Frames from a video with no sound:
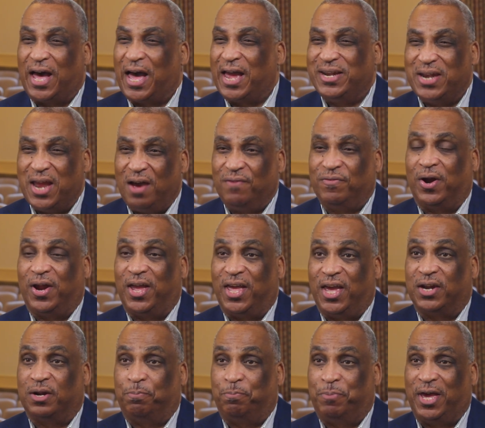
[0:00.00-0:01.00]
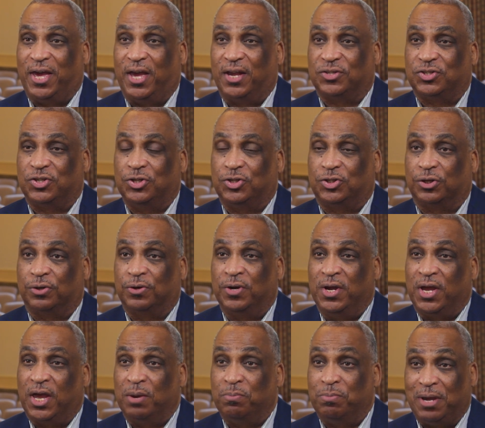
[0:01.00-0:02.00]
I never had a bad teacher,
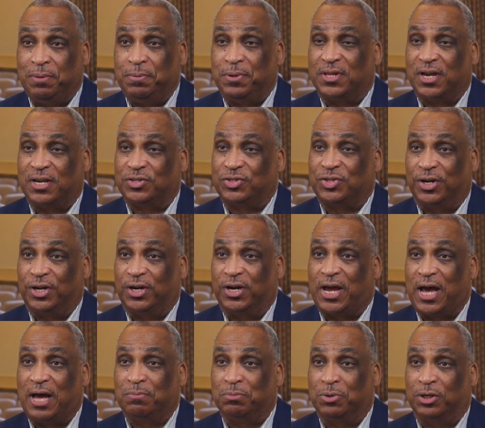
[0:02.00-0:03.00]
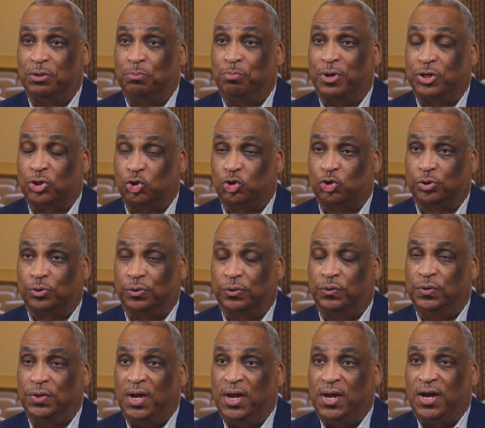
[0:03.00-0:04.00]
and maybe that's an anomaly, but it's
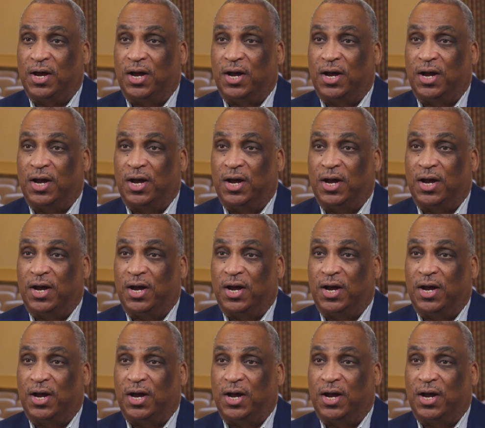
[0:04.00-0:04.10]
true.